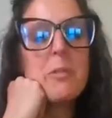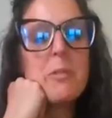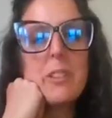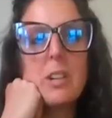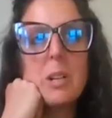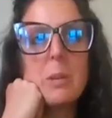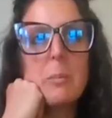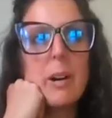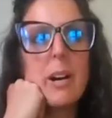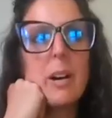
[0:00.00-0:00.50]

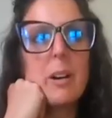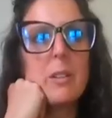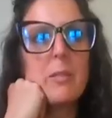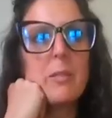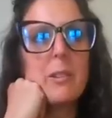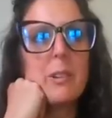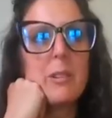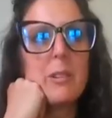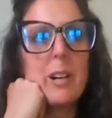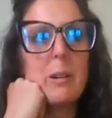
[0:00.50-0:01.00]
very proud of
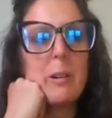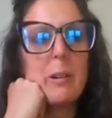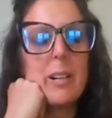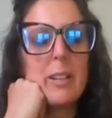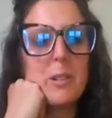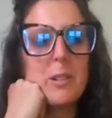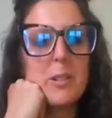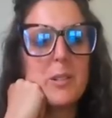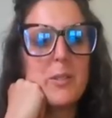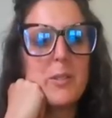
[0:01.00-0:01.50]
our
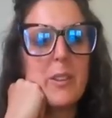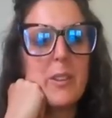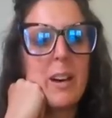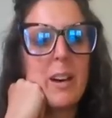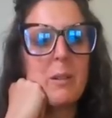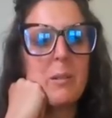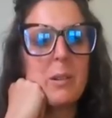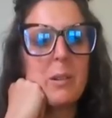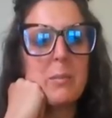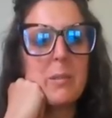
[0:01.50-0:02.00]
Rottweilers for that
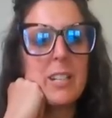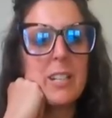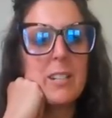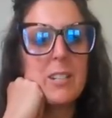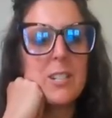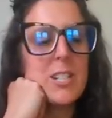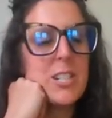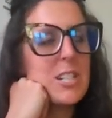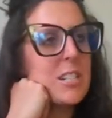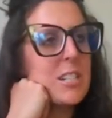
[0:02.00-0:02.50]
one because
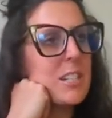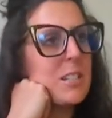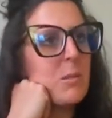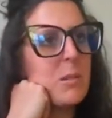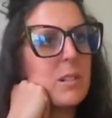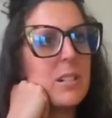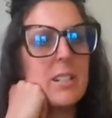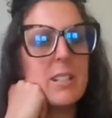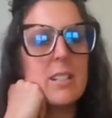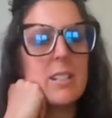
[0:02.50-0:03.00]
she
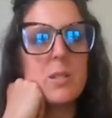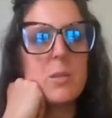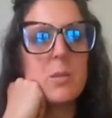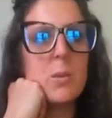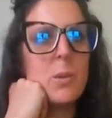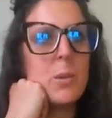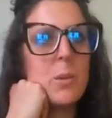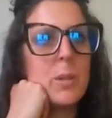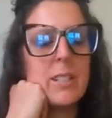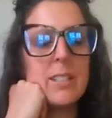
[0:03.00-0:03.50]
was,
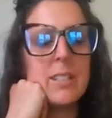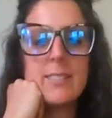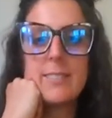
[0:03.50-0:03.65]
whew.